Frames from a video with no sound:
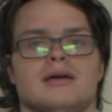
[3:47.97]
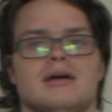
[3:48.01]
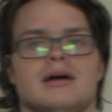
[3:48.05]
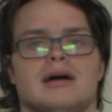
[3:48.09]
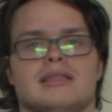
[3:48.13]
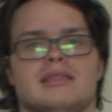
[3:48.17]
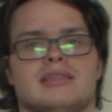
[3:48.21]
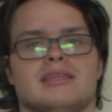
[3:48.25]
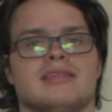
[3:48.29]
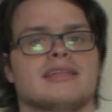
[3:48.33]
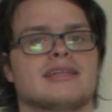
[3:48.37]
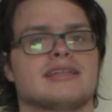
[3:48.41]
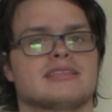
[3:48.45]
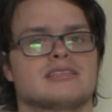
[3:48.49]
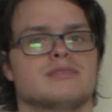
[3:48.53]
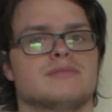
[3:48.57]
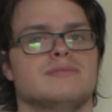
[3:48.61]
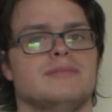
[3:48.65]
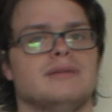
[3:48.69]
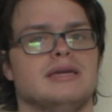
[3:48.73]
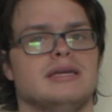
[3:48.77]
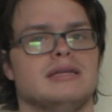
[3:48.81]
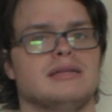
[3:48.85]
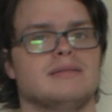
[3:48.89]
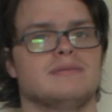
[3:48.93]
I think that's
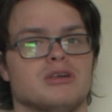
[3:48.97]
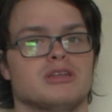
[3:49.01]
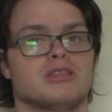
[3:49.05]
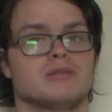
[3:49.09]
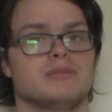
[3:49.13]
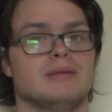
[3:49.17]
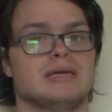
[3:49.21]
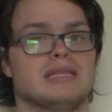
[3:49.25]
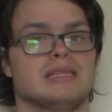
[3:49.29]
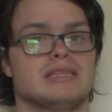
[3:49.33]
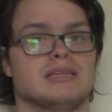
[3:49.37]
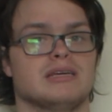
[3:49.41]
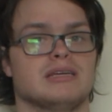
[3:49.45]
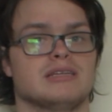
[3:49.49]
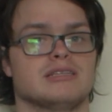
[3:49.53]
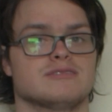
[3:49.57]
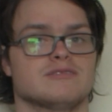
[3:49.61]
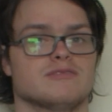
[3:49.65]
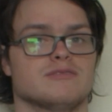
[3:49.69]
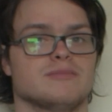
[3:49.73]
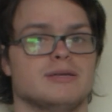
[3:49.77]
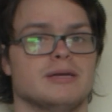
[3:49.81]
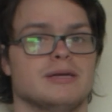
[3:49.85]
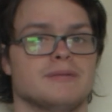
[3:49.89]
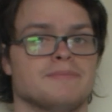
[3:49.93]
one of the main things
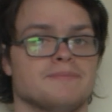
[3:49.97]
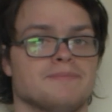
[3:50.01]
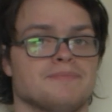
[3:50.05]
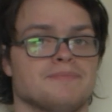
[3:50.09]
for me.